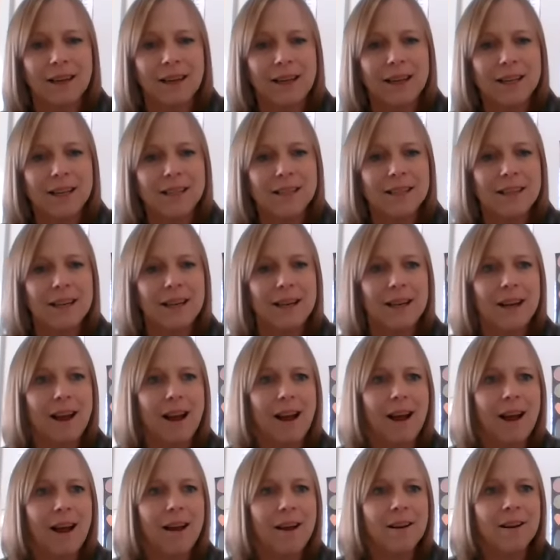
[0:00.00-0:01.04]
It's an
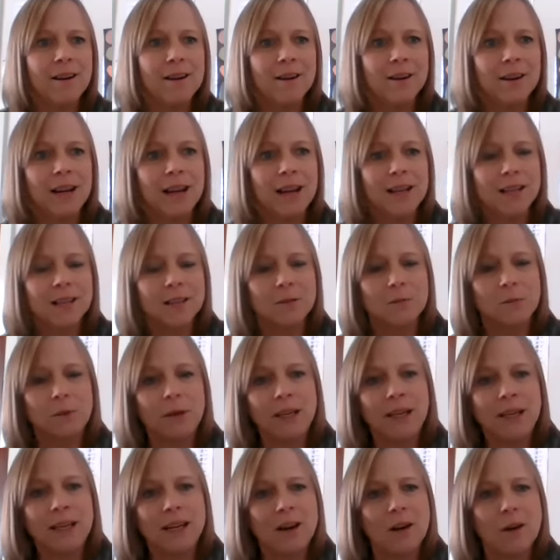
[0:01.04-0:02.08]
R. Yes,
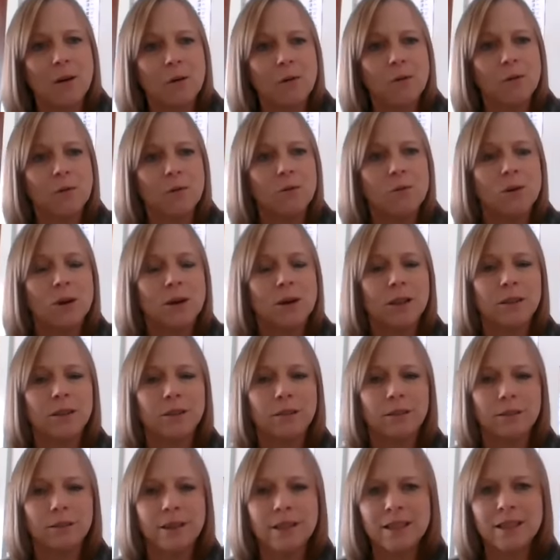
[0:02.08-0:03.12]
we know.
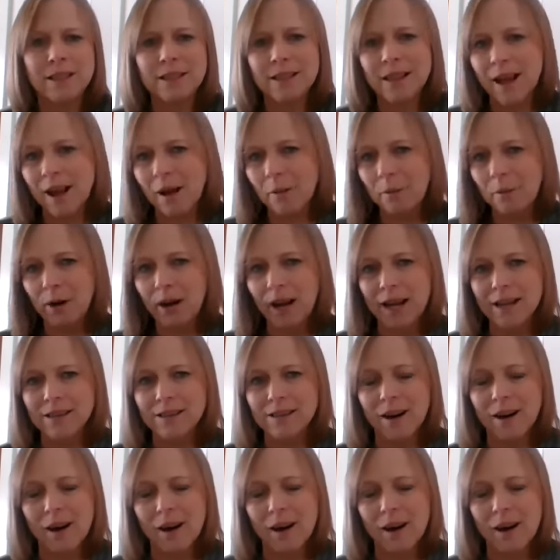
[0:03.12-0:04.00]
This is the uppercase